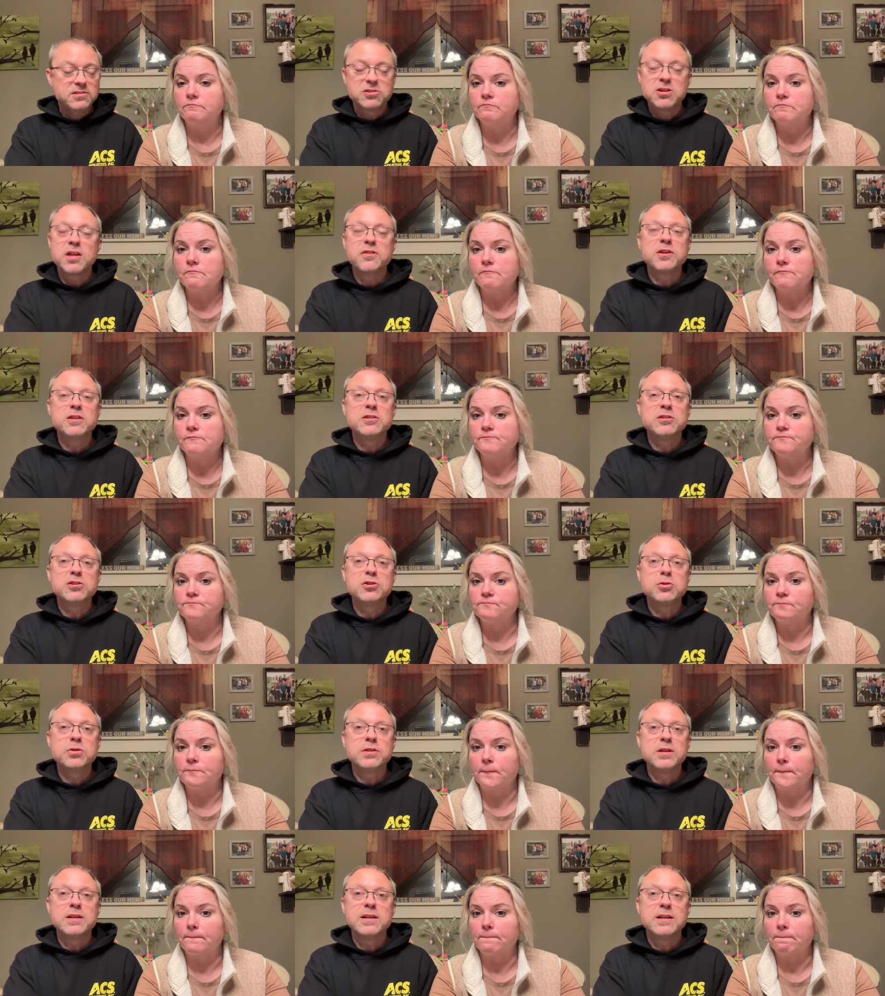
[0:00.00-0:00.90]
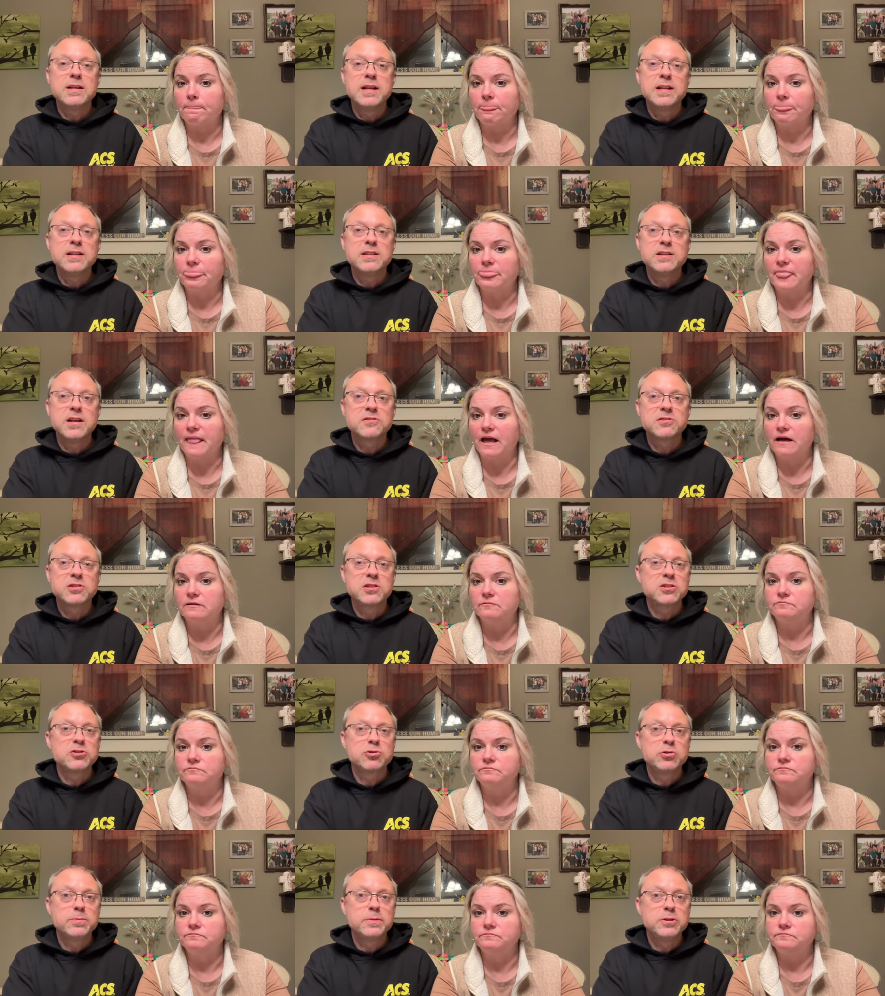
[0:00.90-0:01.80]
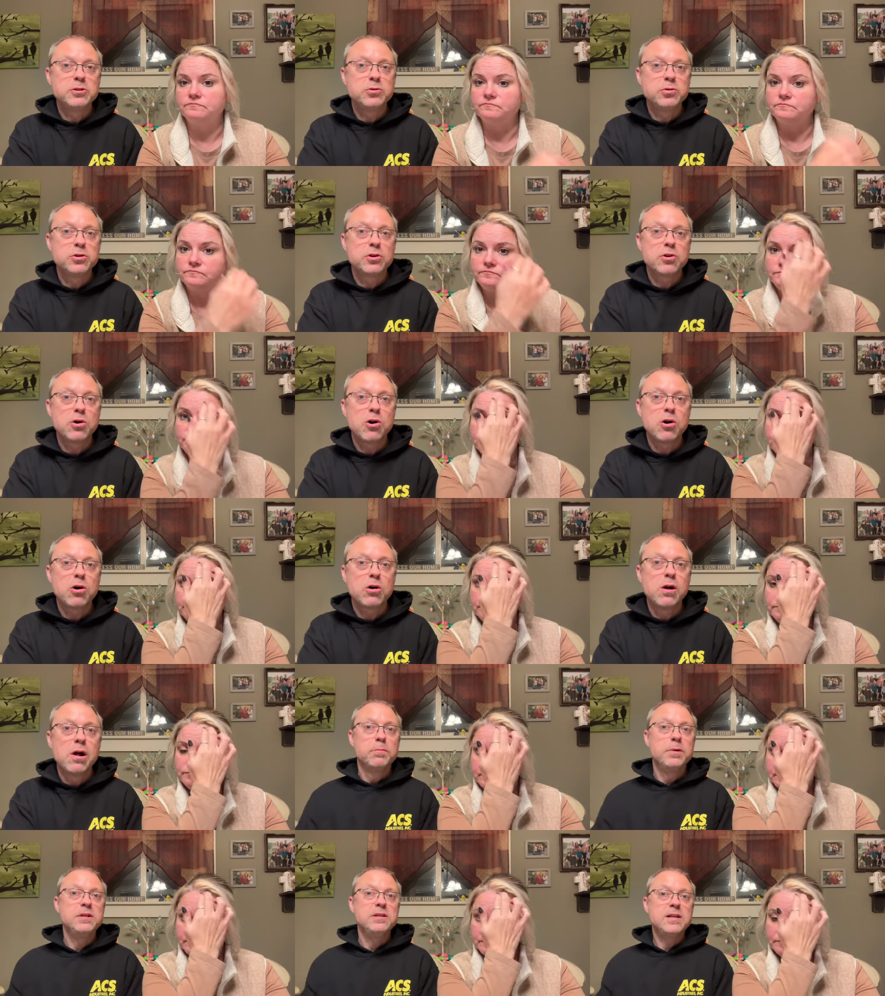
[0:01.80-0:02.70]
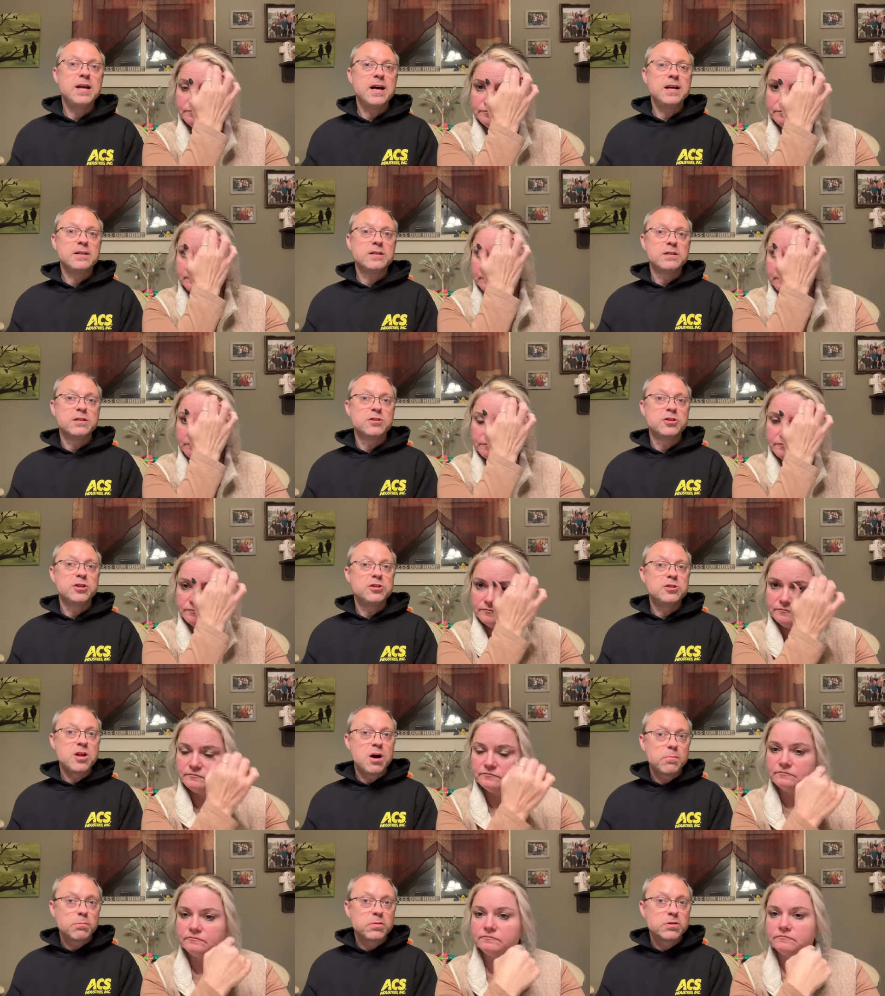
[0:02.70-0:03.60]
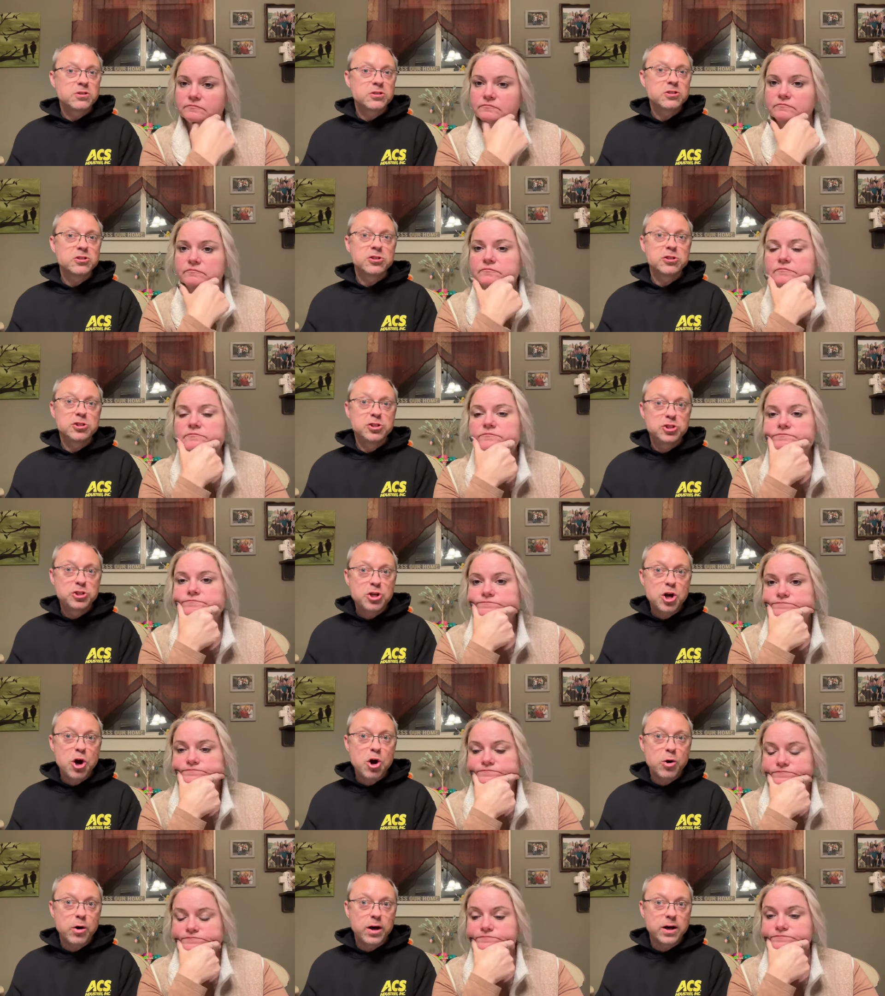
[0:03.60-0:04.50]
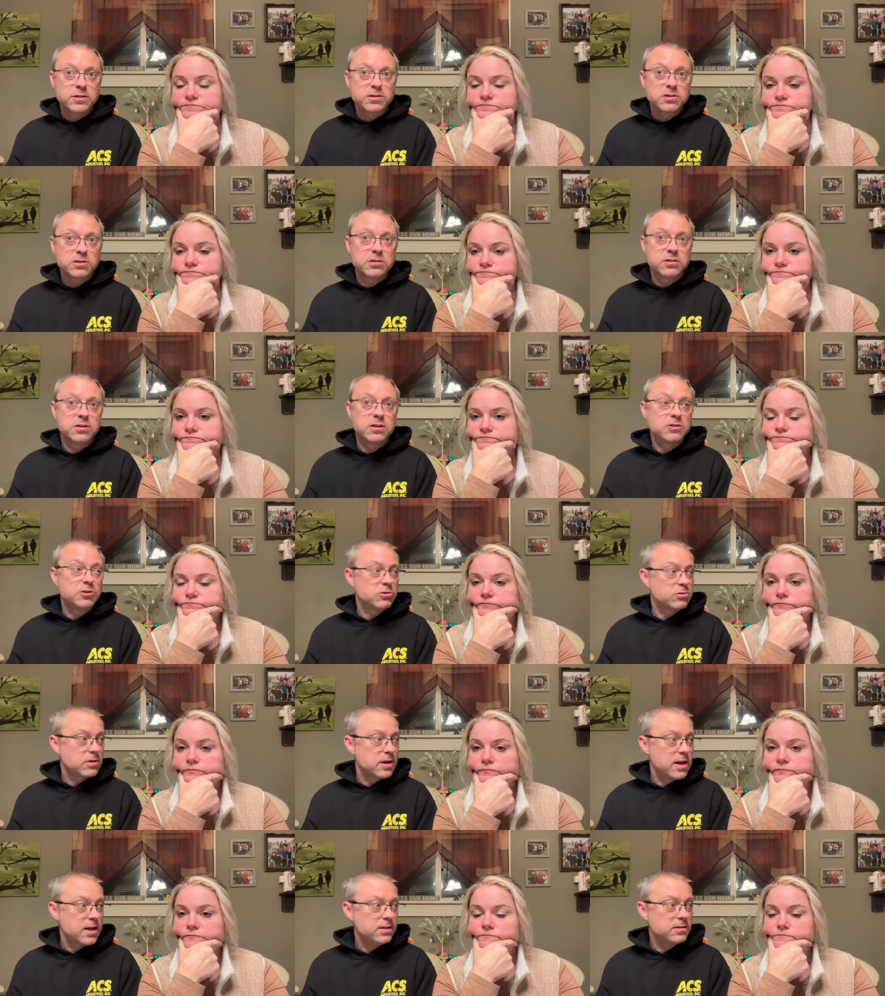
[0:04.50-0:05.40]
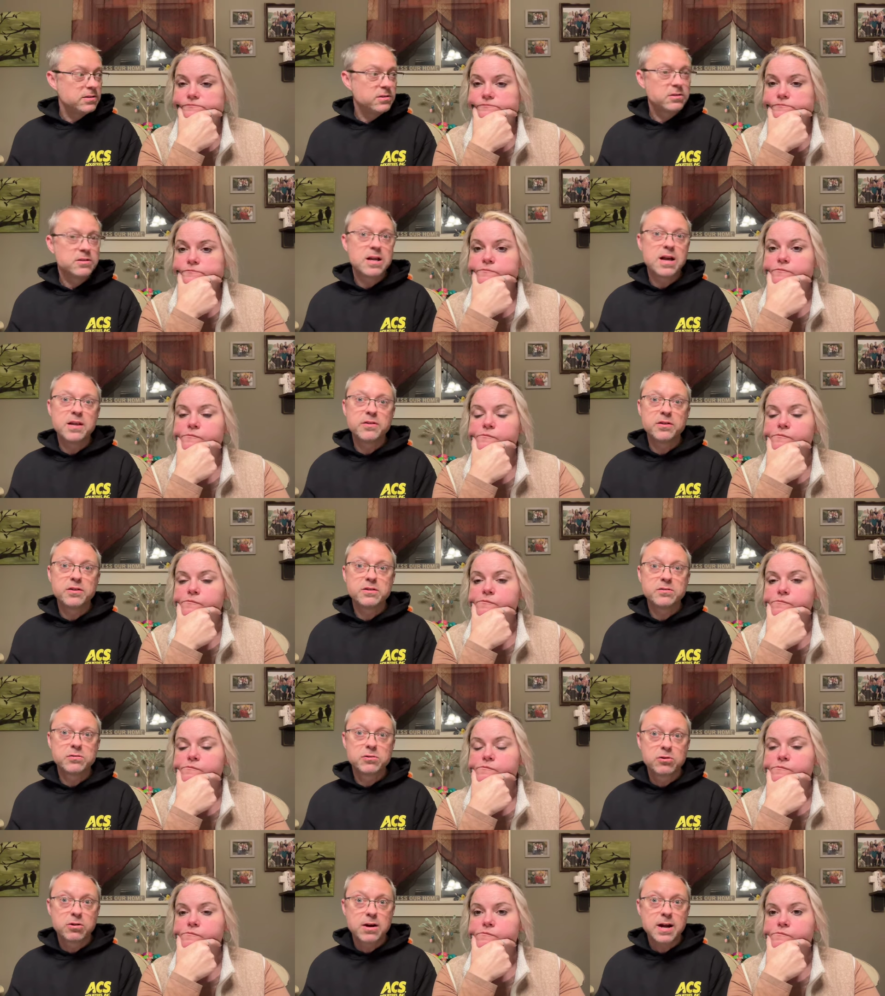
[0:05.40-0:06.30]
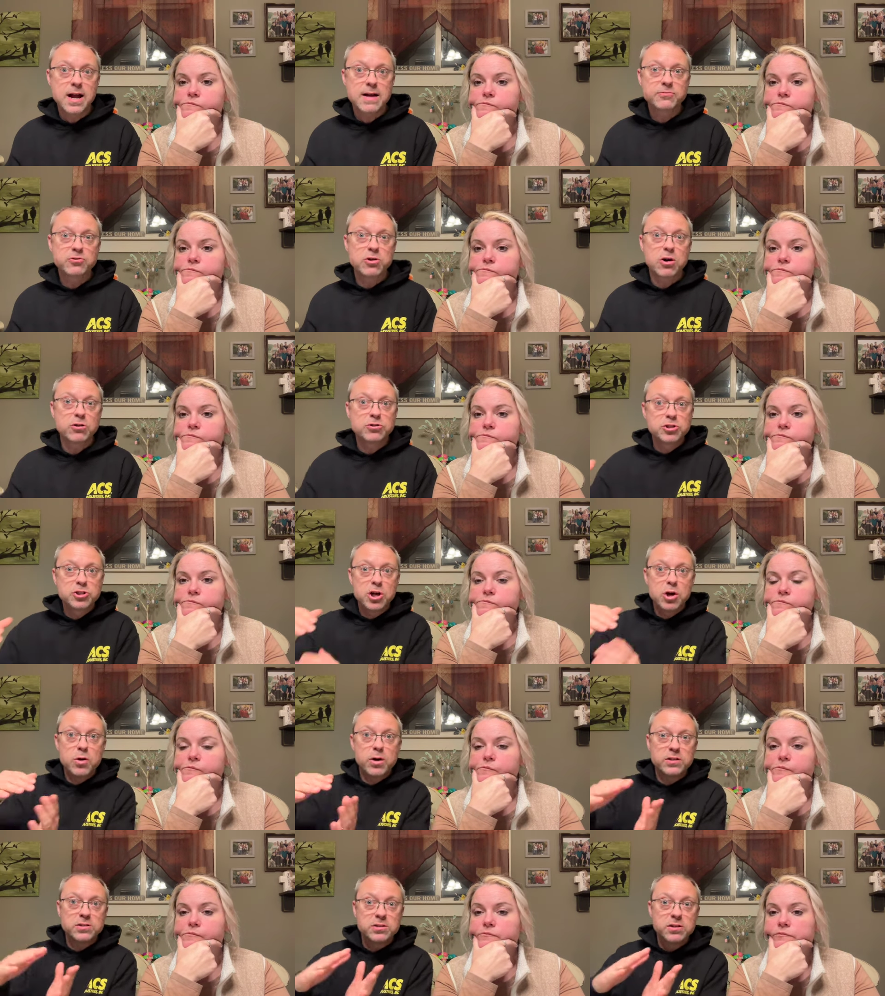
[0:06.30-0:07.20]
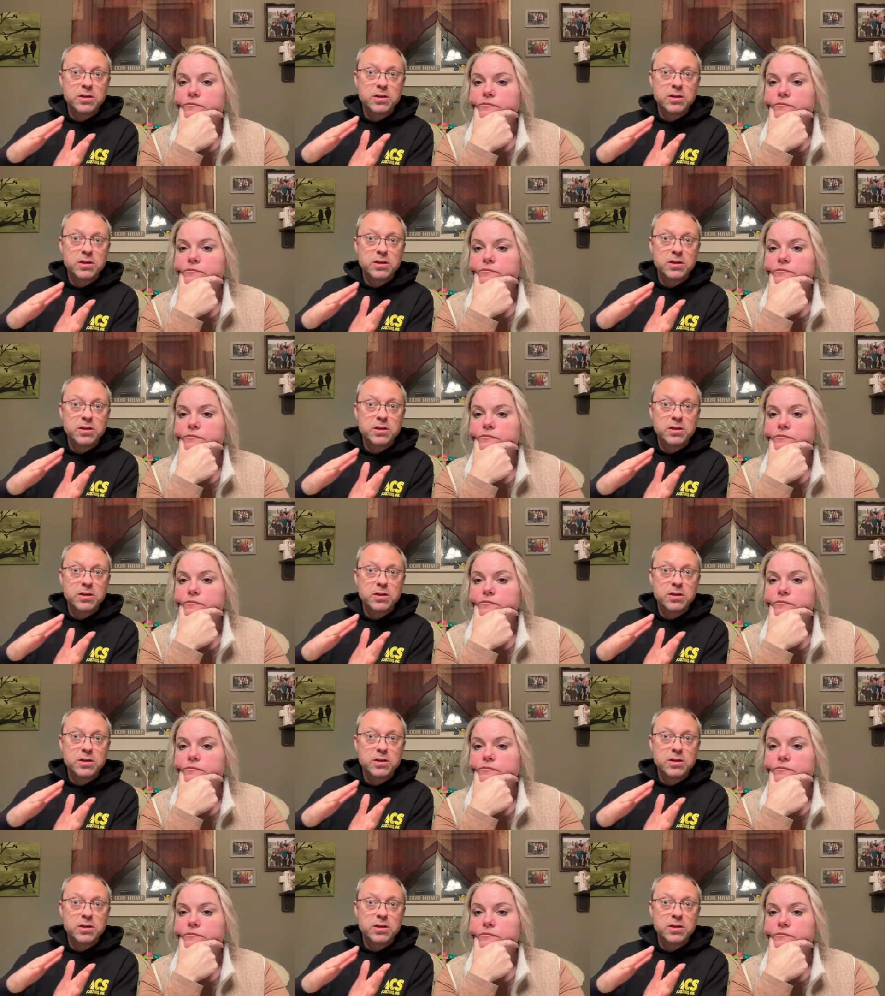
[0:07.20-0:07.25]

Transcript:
Speaker 1: nothing to do with it and it doesn't contribute to it at all, but yet the numbers show us, the trends and the graphs all show us